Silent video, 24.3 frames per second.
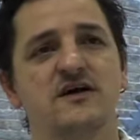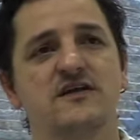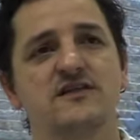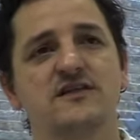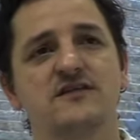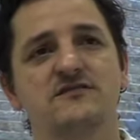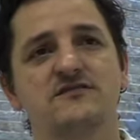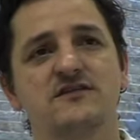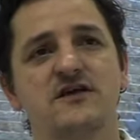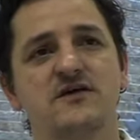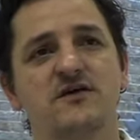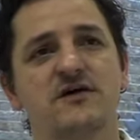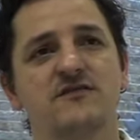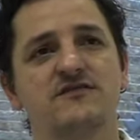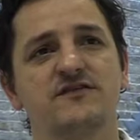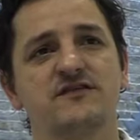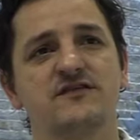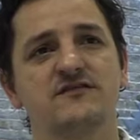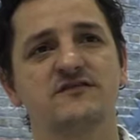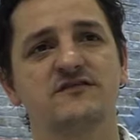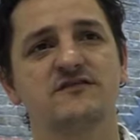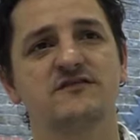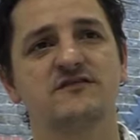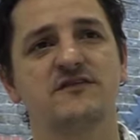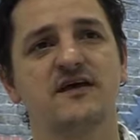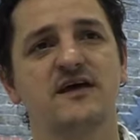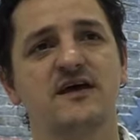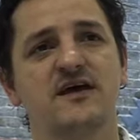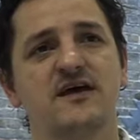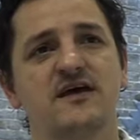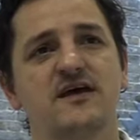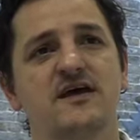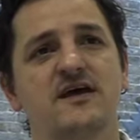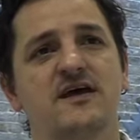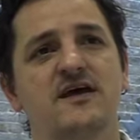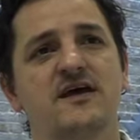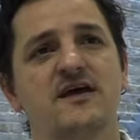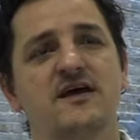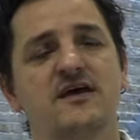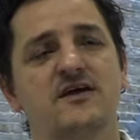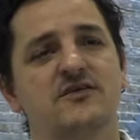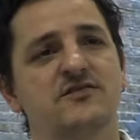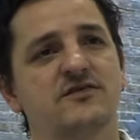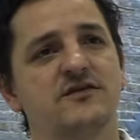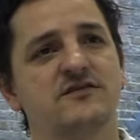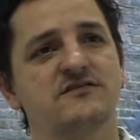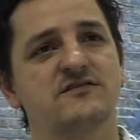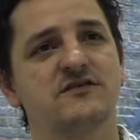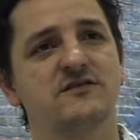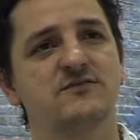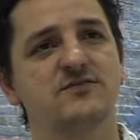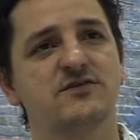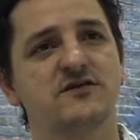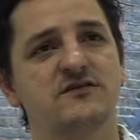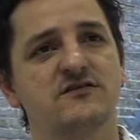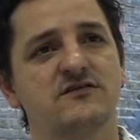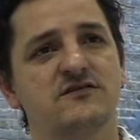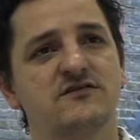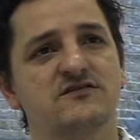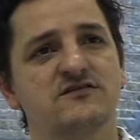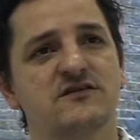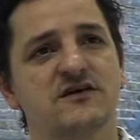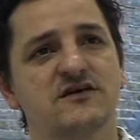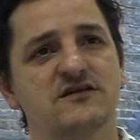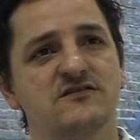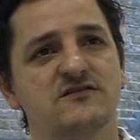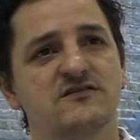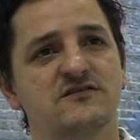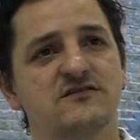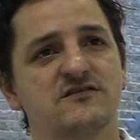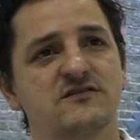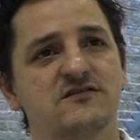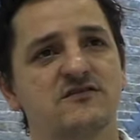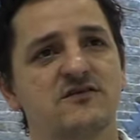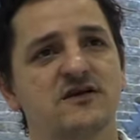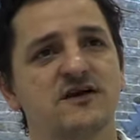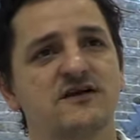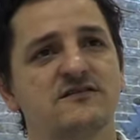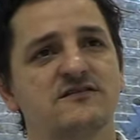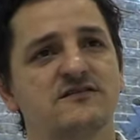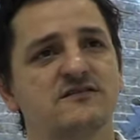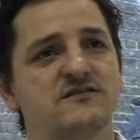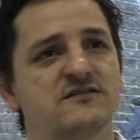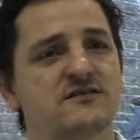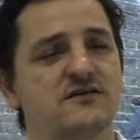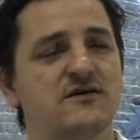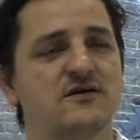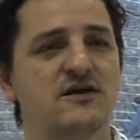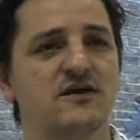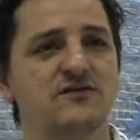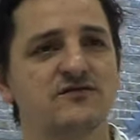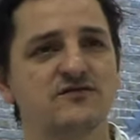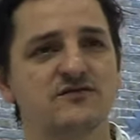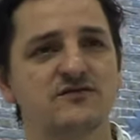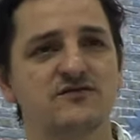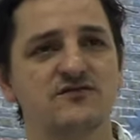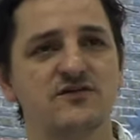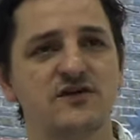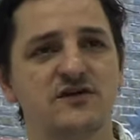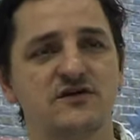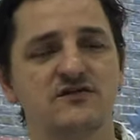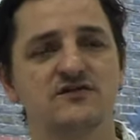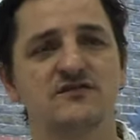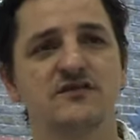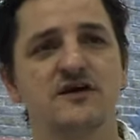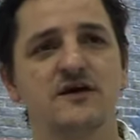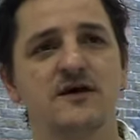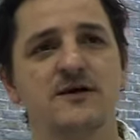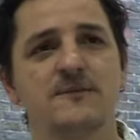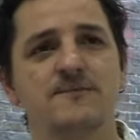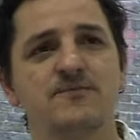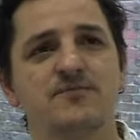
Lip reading: There's no evidence to say increasing punitive sanctions are related to lower levels of use.